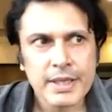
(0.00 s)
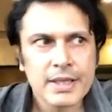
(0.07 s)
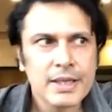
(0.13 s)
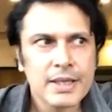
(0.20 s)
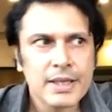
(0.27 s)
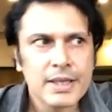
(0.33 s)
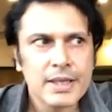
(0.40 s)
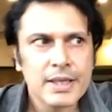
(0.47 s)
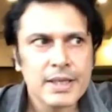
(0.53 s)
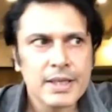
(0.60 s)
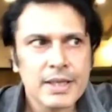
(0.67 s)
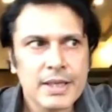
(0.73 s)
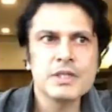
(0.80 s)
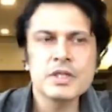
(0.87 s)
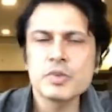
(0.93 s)
Like
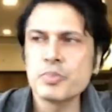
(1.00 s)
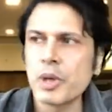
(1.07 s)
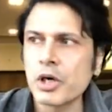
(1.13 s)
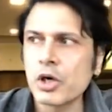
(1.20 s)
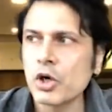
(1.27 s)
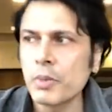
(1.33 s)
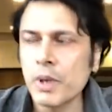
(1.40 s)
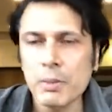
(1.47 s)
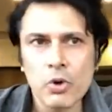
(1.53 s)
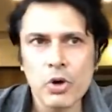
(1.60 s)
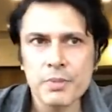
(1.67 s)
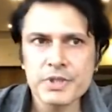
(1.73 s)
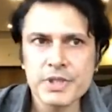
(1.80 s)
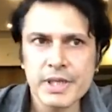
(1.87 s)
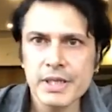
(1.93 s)
even this bungalow, my
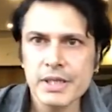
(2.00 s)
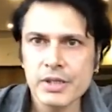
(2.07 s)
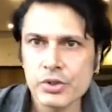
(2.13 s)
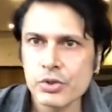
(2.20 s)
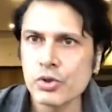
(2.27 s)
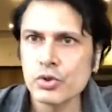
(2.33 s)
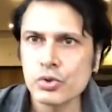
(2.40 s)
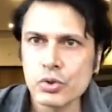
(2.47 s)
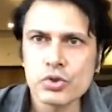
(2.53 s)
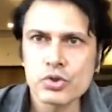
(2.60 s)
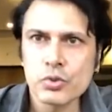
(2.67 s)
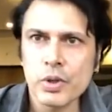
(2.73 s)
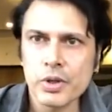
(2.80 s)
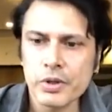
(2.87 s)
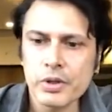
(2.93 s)
mom said, don't
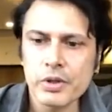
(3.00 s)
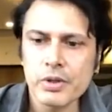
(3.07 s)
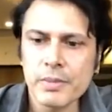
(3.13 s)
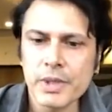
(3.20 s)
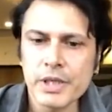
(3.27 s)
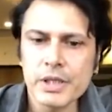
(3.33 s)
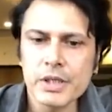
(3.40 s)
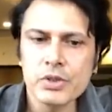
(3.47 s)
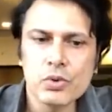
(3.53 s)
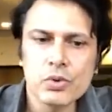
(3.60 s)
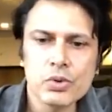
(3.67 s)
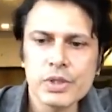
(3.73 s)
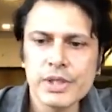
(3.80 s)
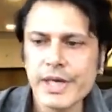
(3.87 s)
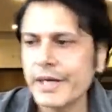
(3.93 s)
squander your money,
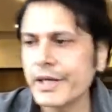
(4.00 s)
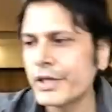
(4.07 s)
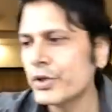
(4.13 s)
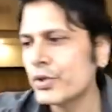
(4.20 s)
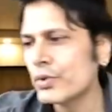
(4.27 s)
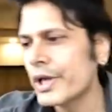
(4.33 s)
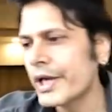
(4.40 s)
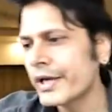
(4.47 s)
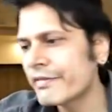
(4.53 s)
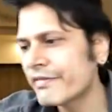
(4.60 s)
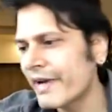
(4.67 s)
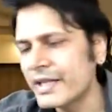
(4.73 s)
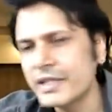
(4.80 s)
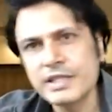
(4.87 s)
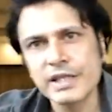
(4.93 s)
don't get into like
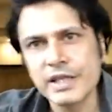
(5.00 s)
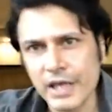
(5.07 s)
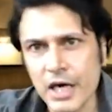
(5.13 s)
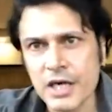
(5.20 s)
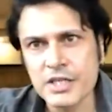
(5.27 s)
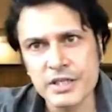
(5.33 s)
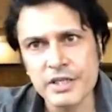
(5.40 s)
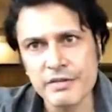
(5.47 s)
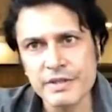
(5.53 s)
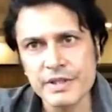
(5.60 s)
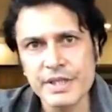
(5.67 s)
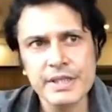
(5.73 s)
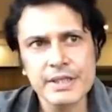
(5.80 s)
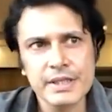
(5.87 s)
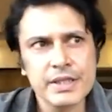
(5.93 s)
fancy cars and
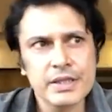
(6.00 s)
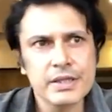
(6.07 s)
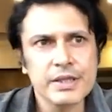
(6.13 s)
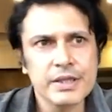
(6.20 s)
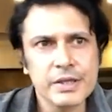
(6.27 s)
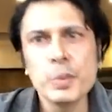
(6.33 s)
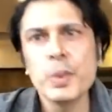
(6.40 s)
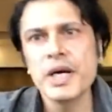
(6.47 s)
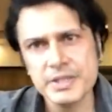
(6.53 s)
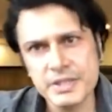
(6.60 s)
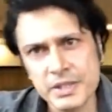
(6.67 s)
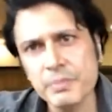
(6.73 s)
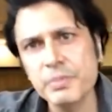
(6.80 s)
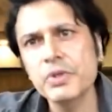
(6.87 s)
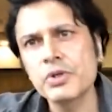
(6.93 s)
everything.
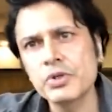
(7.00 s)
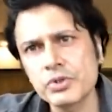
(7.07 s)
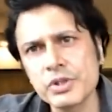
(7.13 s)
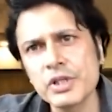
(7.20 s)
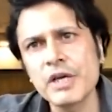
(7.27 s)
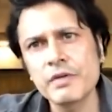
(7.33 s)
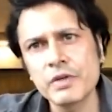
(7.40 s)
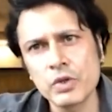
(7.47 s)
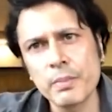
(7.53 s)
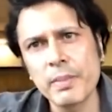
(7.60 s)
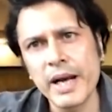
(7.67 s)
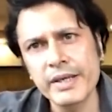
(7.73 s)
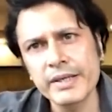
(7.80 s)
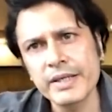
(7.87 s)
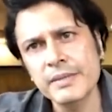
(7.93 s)
Invest it because you never know,
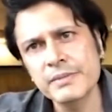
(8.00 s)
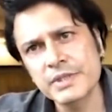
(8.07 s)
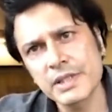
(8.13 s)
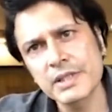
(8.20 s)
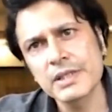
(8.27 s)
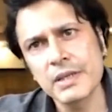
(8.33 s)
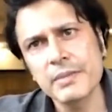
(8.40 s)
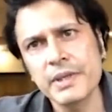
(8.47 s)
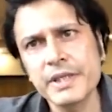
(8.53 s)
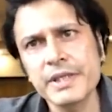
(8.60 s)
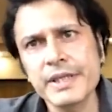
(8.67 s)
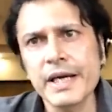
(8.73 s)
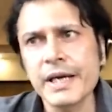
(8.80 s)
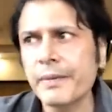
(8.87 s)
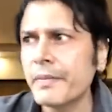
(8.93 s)
bad times can come
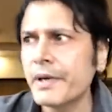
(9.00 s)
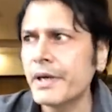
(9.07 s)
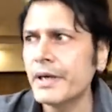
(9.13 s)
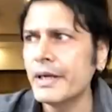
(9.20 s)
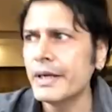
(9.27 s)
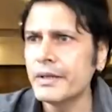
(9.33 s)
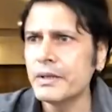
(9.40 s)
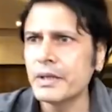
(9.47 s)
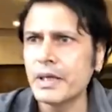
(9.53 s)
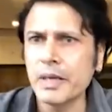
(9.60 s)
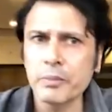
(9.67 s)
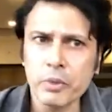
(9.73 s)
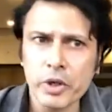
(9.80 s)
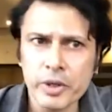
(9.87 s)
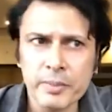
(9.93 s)
anytime.
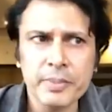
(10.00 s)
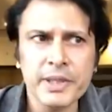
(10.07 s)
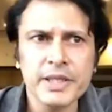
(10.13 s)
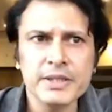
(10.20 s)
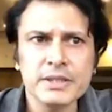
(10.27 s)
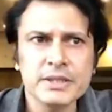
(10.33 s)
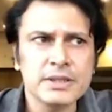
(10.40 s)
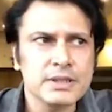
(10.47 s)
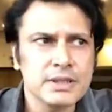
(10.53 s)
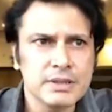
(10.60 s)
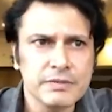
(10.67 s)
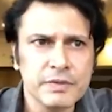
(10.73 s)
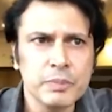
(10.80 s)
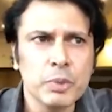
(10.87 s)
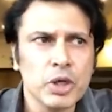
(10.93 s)
I bought a place,
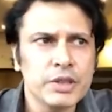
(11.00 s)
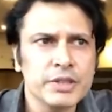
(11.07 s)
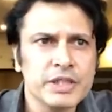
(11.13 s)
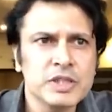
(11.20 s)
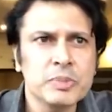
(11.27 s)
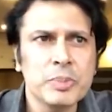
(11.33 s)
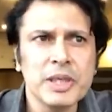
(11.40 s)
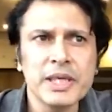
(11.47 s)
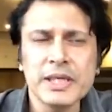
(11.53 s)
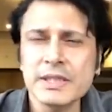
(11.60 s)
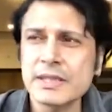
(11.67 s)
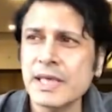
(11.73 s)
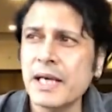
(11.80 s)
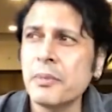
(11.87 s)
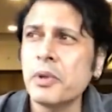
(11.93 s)
we bought this
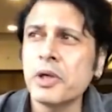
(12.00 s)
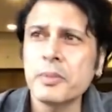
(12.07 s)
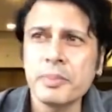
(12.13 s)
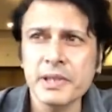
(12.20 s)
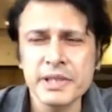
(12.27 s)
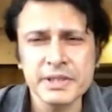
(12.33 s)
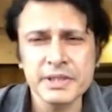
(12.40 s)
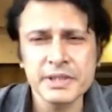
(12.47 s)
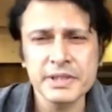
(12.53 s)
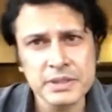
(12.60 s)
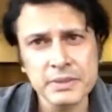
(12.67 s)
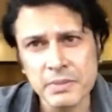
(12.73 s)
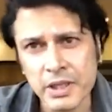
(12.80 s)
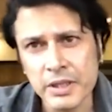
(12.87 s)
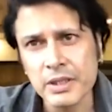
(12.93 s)
place, I bought a place in
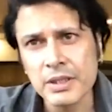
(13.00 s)
Mud.